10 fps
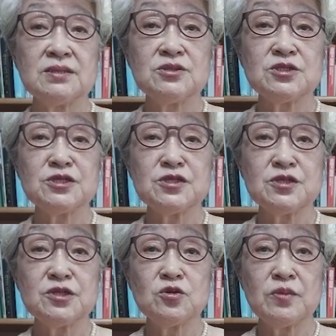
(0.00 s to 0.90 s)
gendered
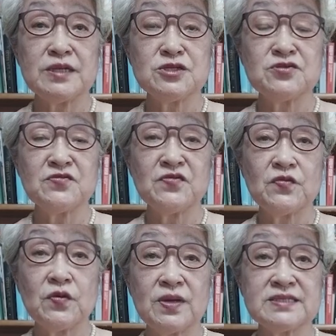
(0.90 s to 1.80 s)
innovation
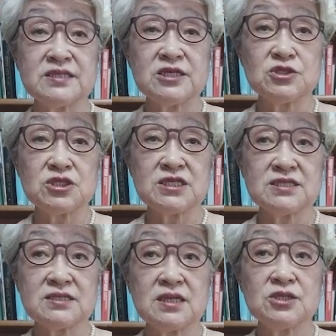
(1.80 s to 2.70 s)
for
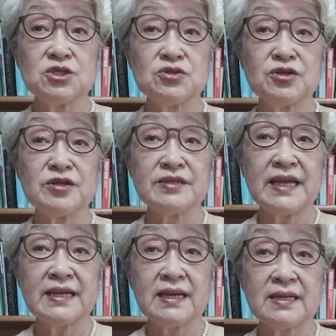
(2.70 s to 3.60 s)
SDGs during the
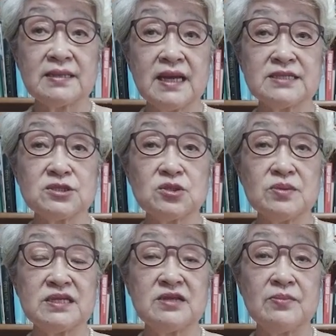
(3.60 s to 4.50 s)
decade has to
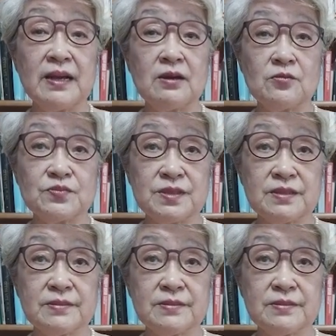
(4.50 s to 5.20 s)
be developed.